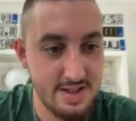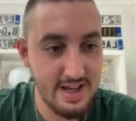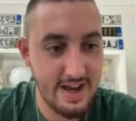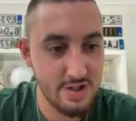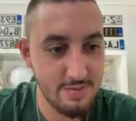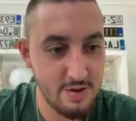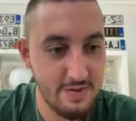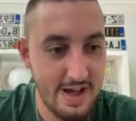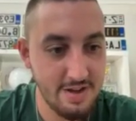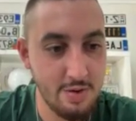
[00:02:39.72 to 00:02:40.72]
the attribute
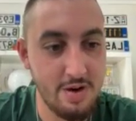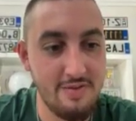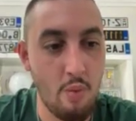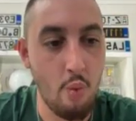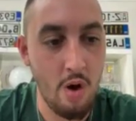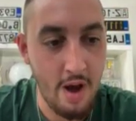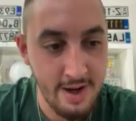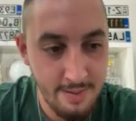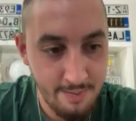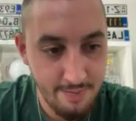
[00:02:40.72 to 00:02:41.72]
value of
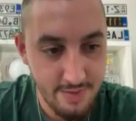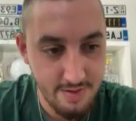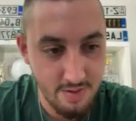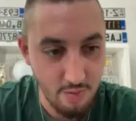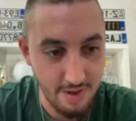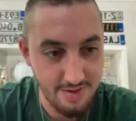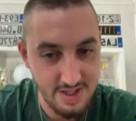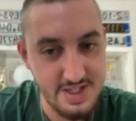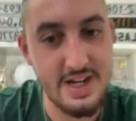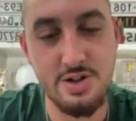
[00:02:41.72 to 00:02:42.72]
1 with
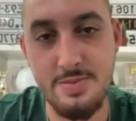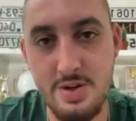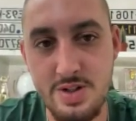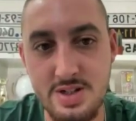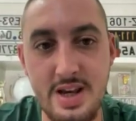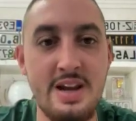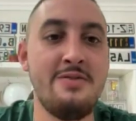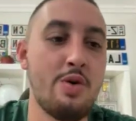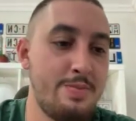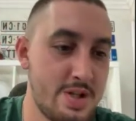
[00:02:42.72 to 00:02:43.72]
these attributes, and
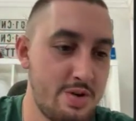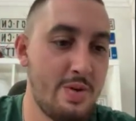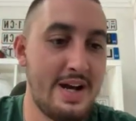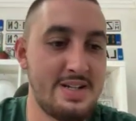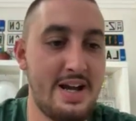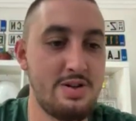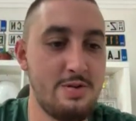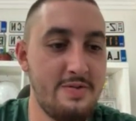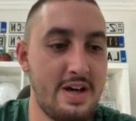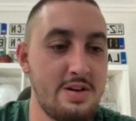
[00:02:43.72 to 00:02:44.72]
form 2 has an
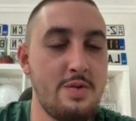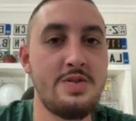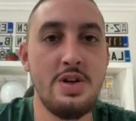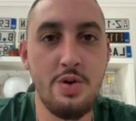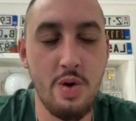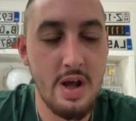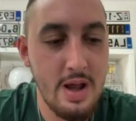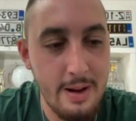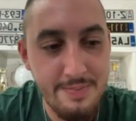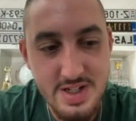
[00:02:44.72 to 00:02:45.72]
attribute value of 2.
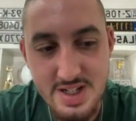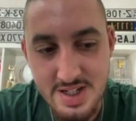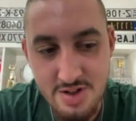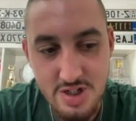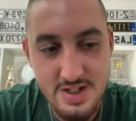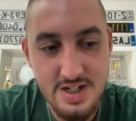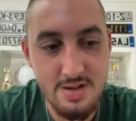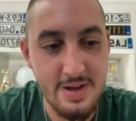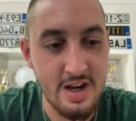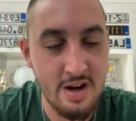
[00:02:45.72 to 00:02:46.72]
This doesn't just need to
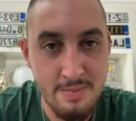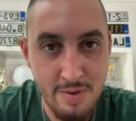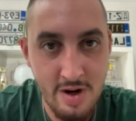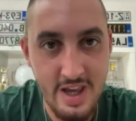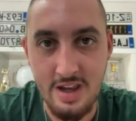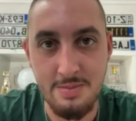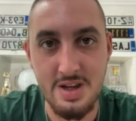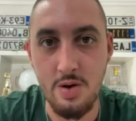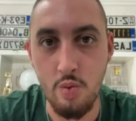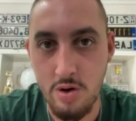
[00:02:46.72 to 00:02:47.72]
be a number, it can
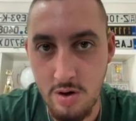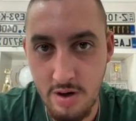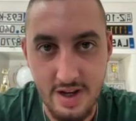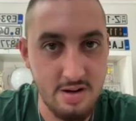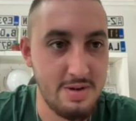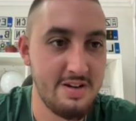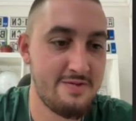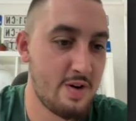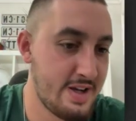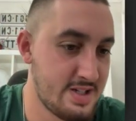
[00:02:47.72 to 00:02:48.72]
be a word, it can be a
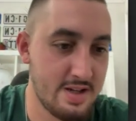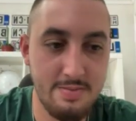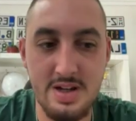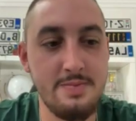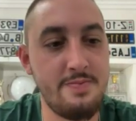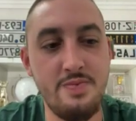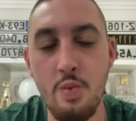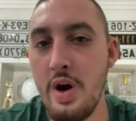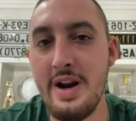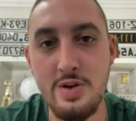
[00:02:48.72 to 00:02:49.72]
phrase, it can be
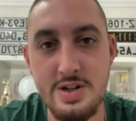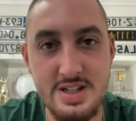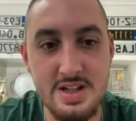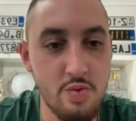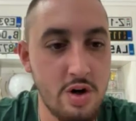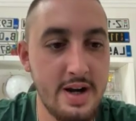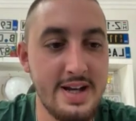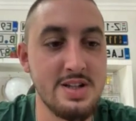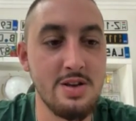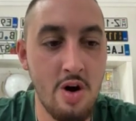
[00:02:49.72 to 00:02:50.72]
whatever it is that you want,
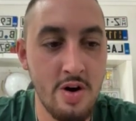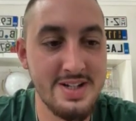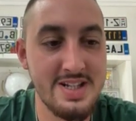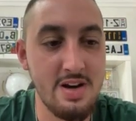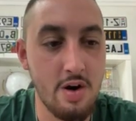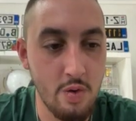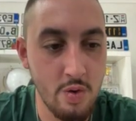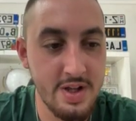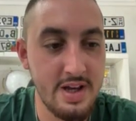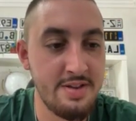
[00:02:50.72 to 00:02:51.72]
as long as the
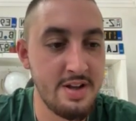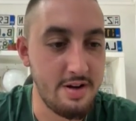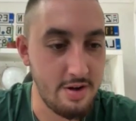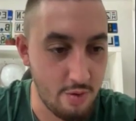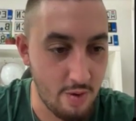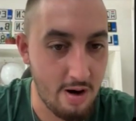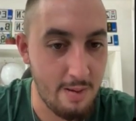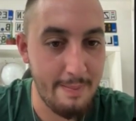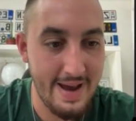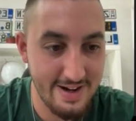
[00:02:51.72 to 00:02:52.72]
old and the new are
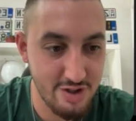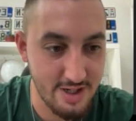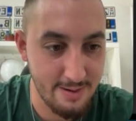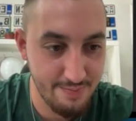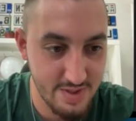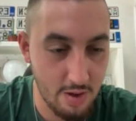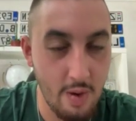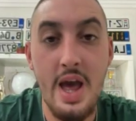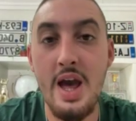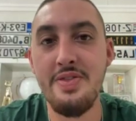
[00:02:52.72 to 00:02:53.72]
matching. So
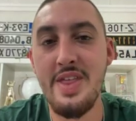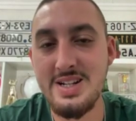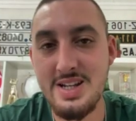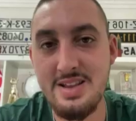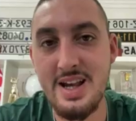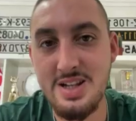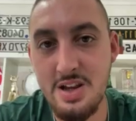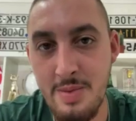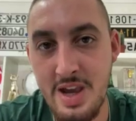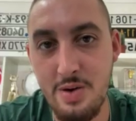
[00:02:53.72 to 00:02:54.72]
that's it, that's how
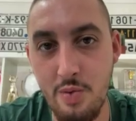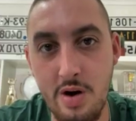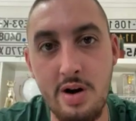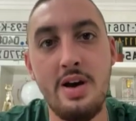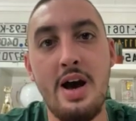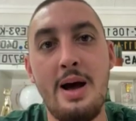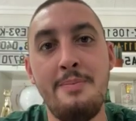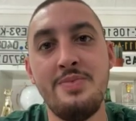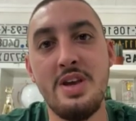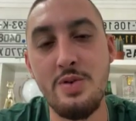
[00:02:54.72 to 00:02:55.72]
you make it work.
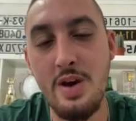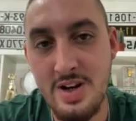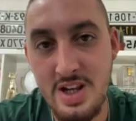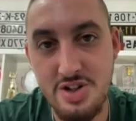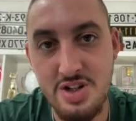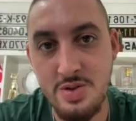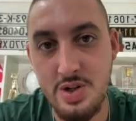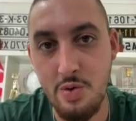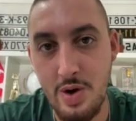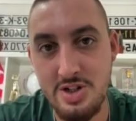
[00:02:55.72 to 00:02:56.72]
Um, if you have any issues
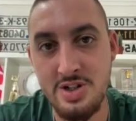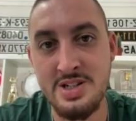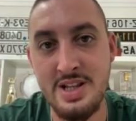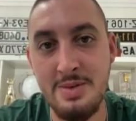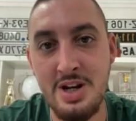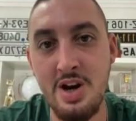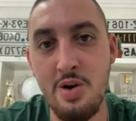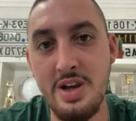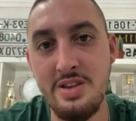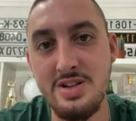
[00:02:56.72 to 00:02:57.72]
or questions, let me
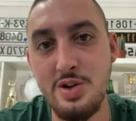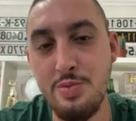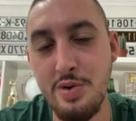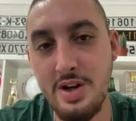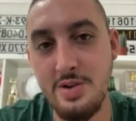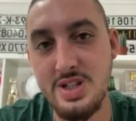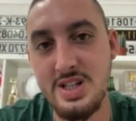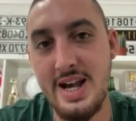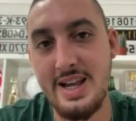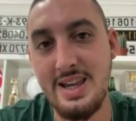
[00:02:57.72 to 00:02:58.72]
know in the 2.0
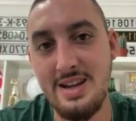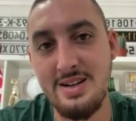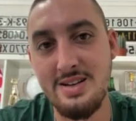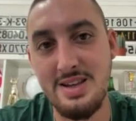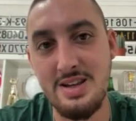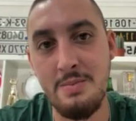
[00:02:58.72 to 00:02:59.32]
Slack in the